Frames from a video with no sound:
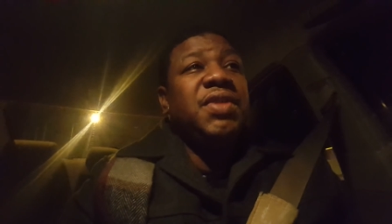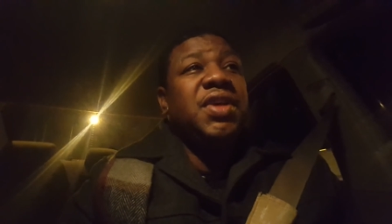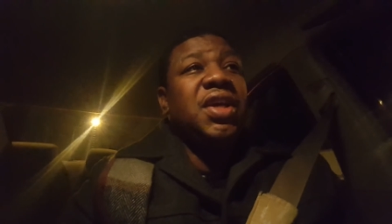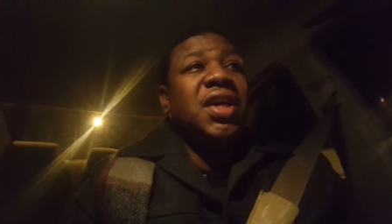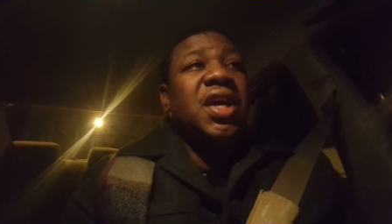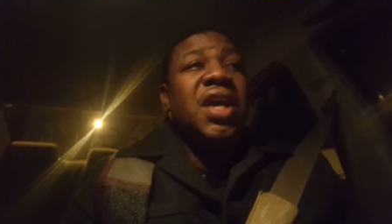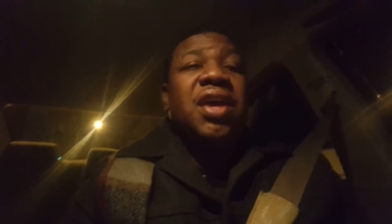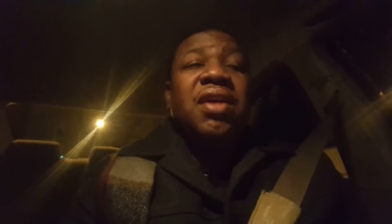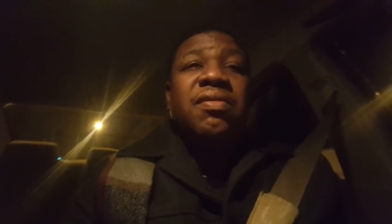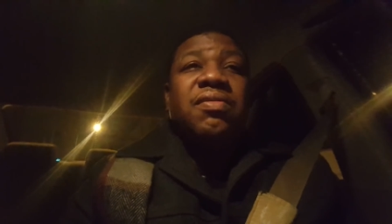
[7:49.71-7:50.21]
The
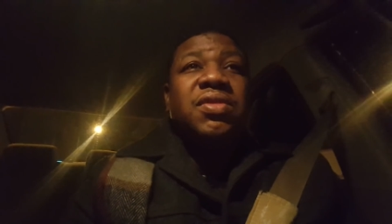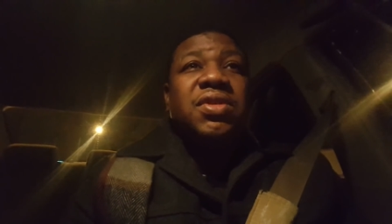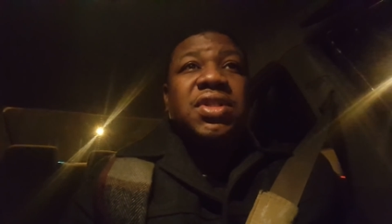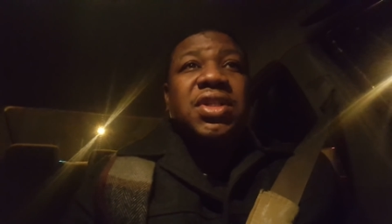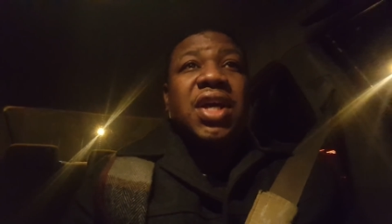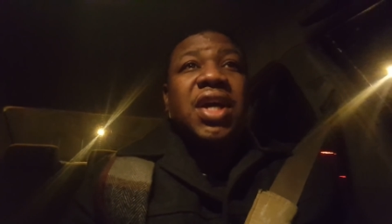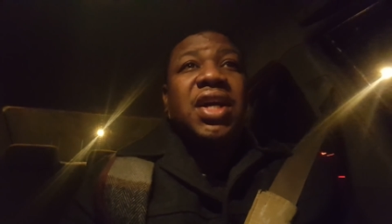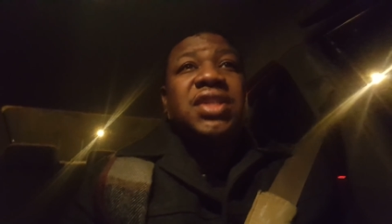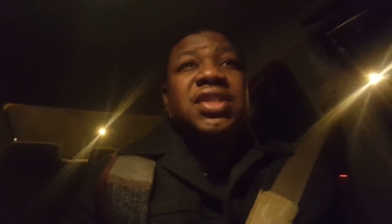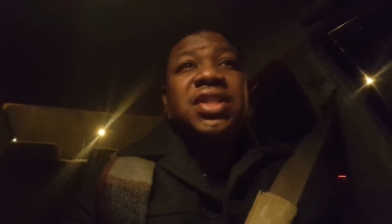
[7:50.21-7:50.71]
Game
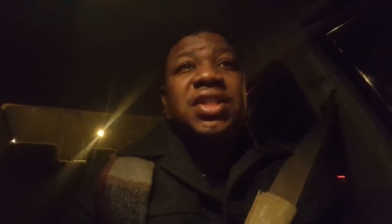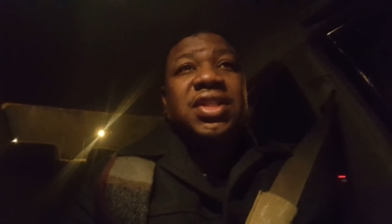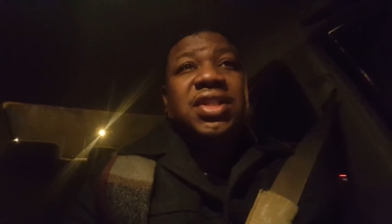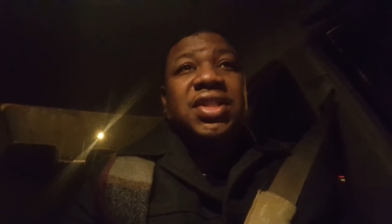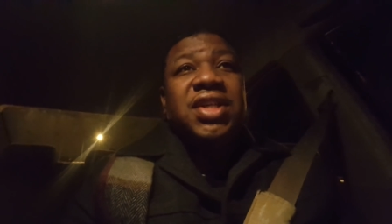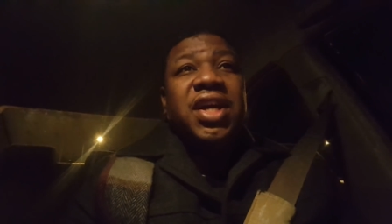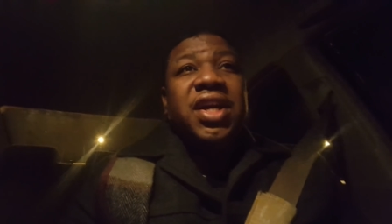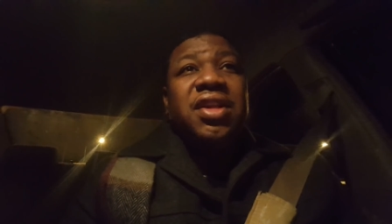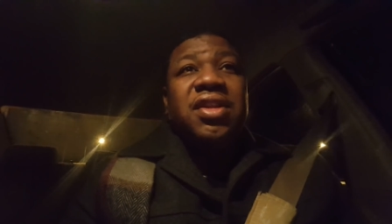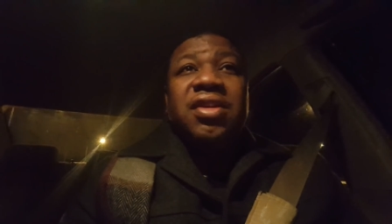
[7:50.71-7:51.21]
was actually
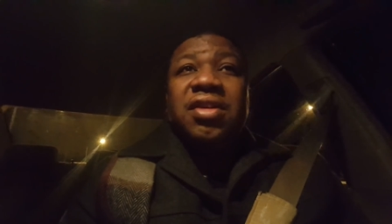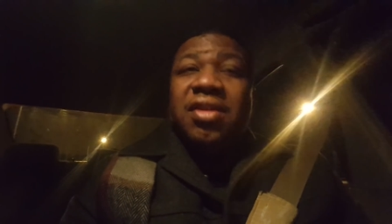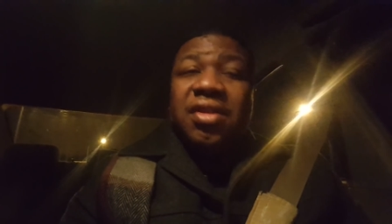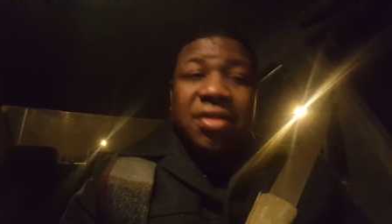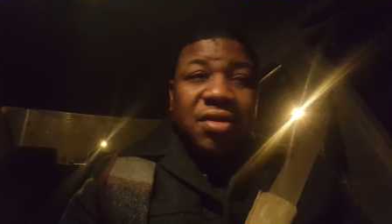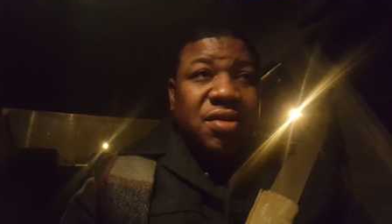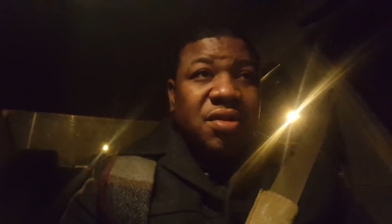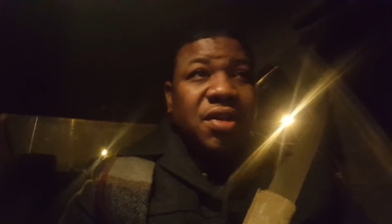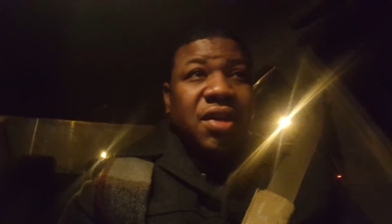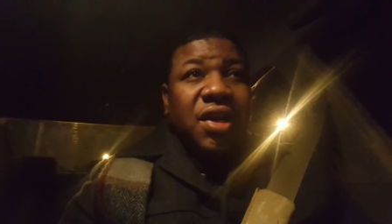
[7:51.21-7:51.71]
dating her,
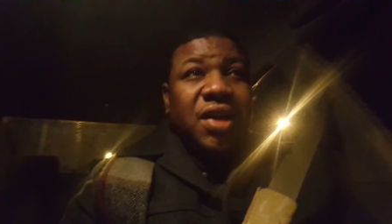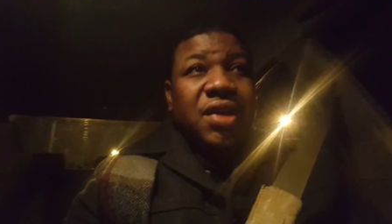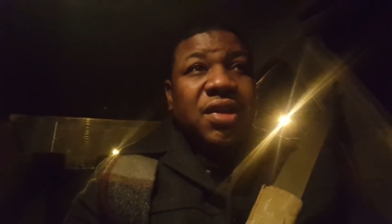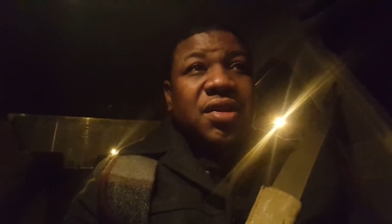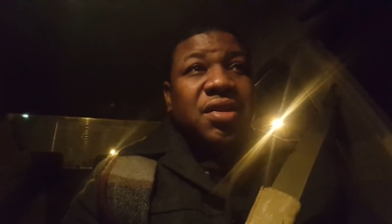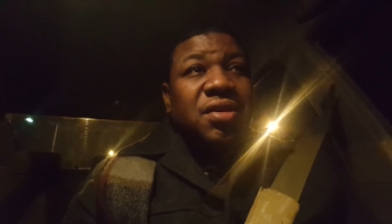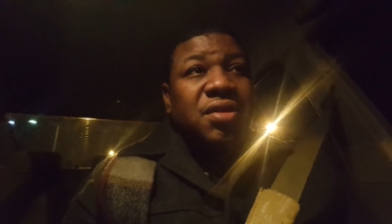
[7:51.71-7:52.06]
like,